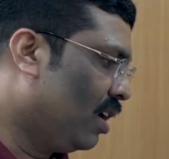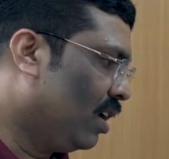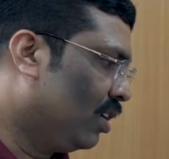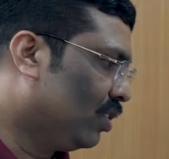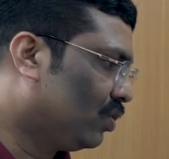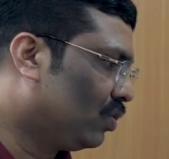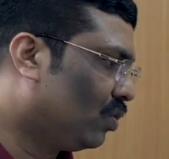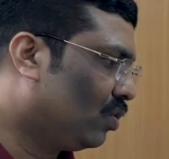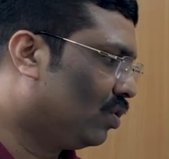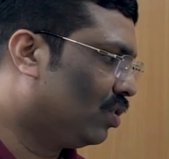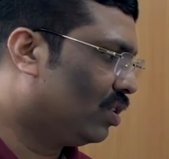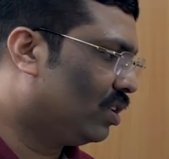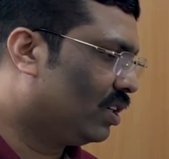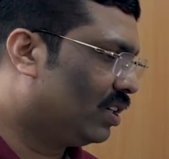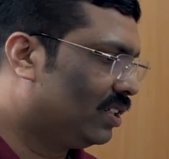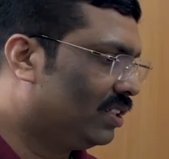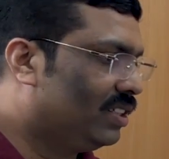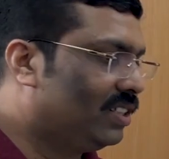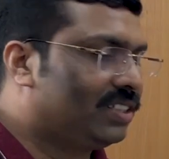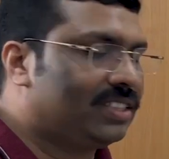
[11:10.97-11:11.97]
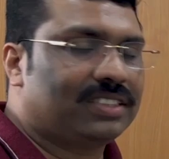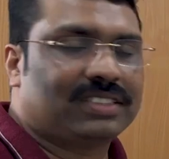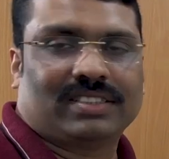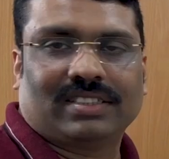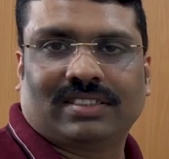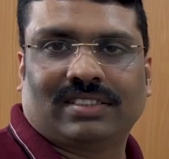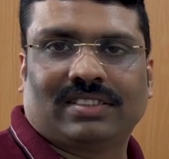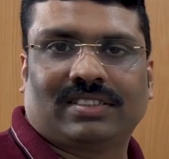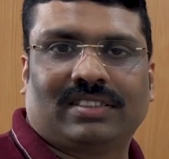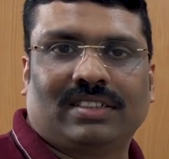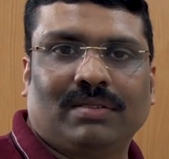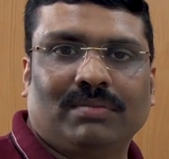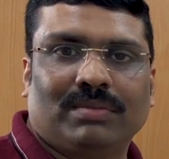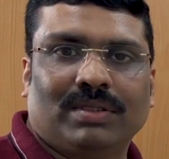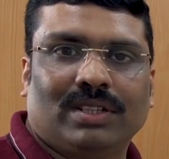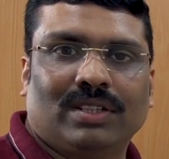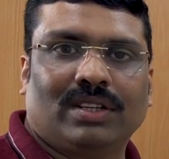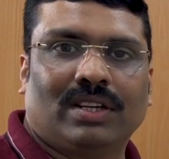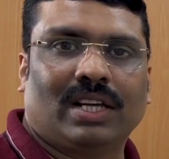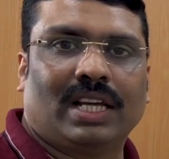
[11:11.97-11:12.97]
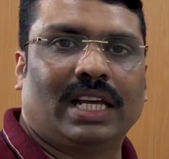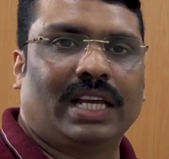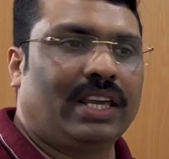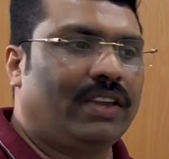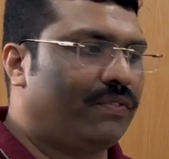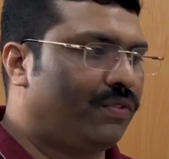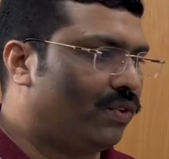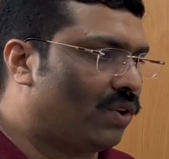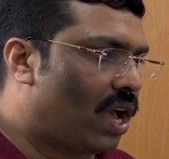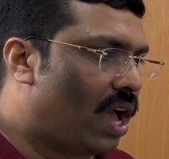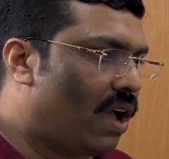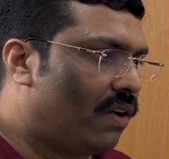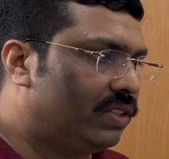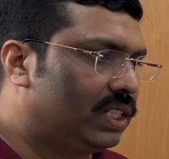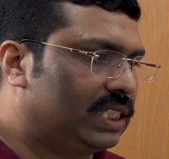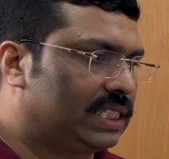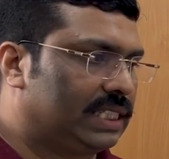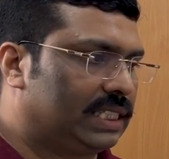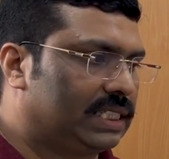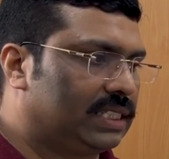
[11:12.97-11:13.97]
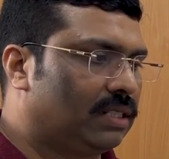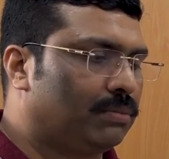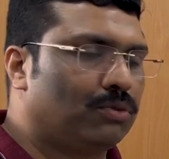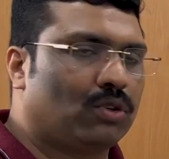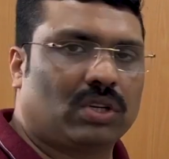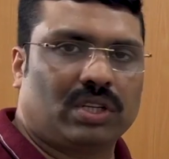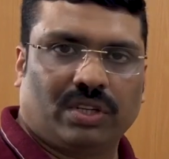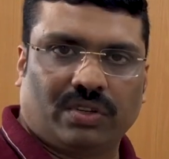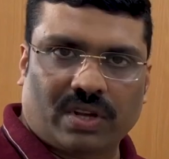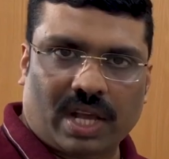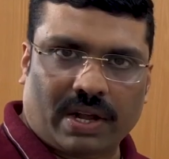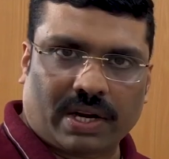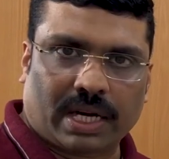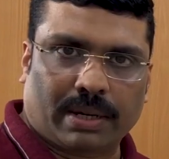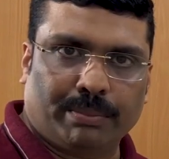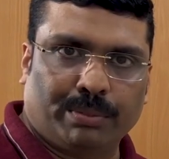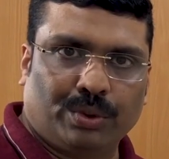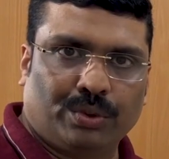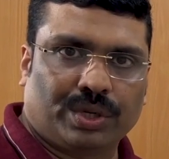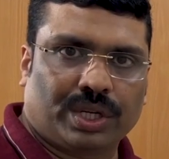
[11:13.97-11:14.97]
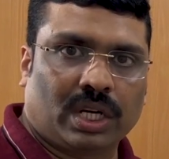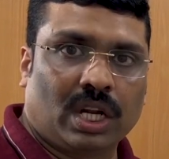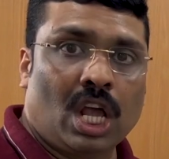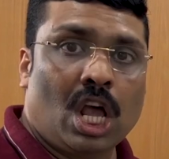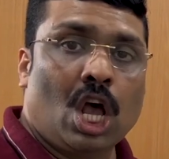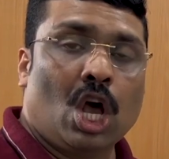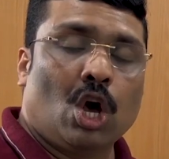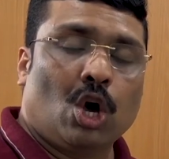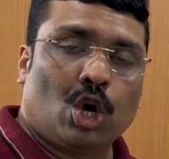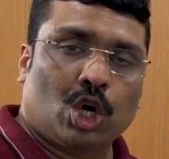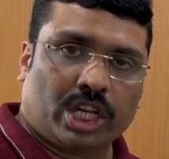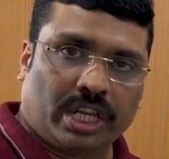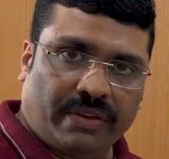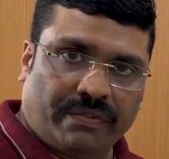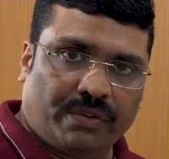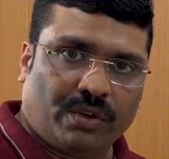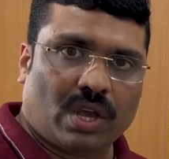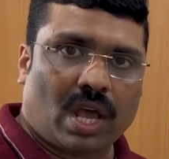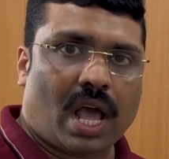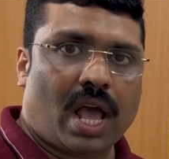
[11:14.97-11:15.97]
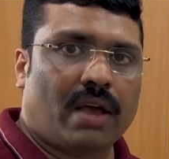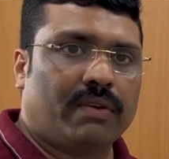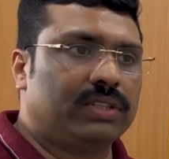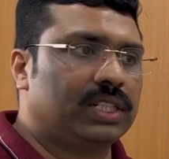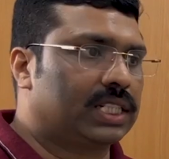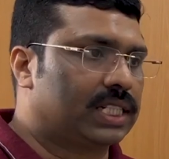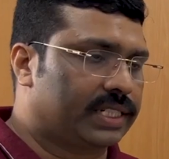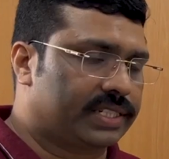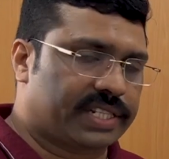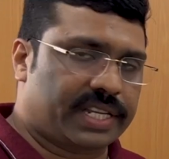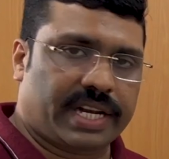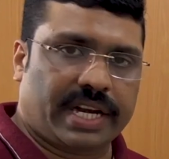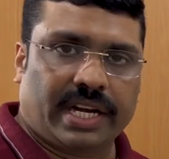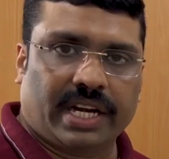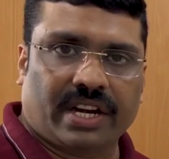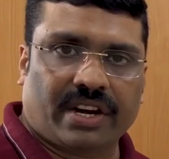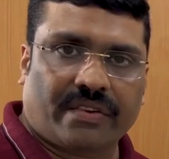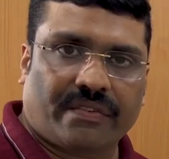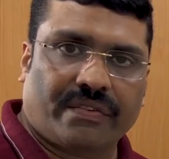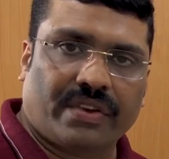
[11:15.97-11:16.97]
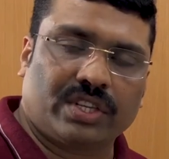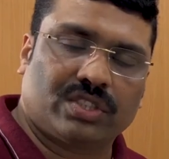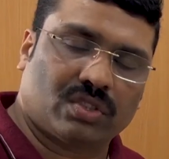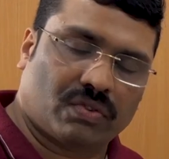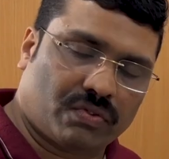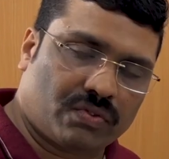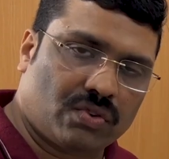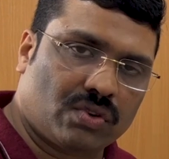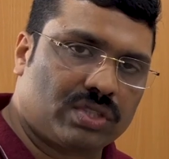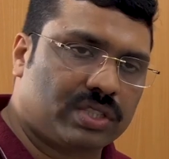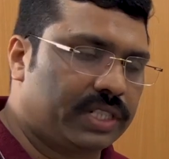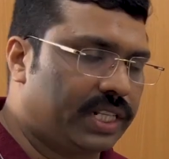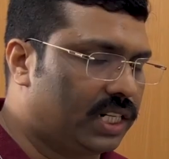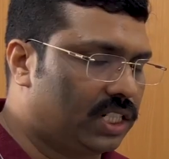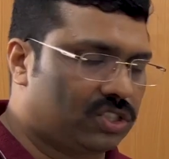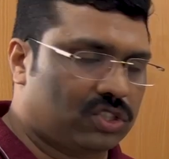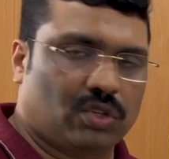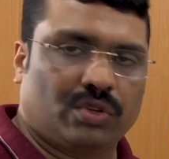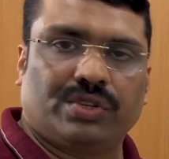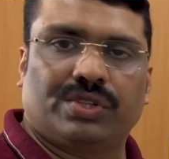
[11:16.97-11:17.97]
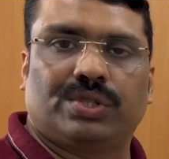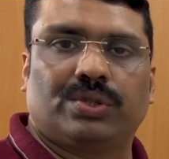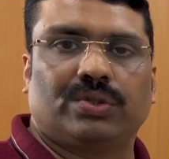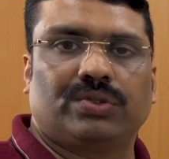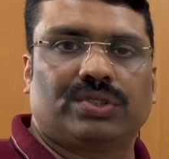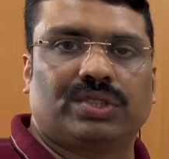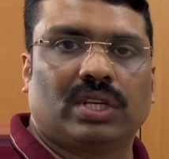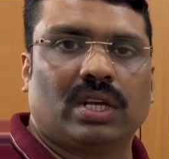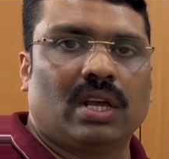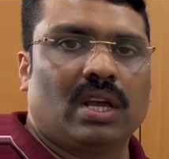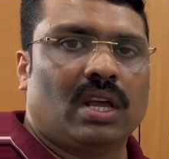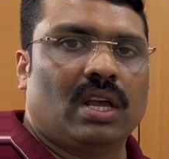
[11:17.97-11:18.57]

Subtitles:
So this is the system. If you have the system or you have computer or if you have the touchscreen interface, of course there is no issues.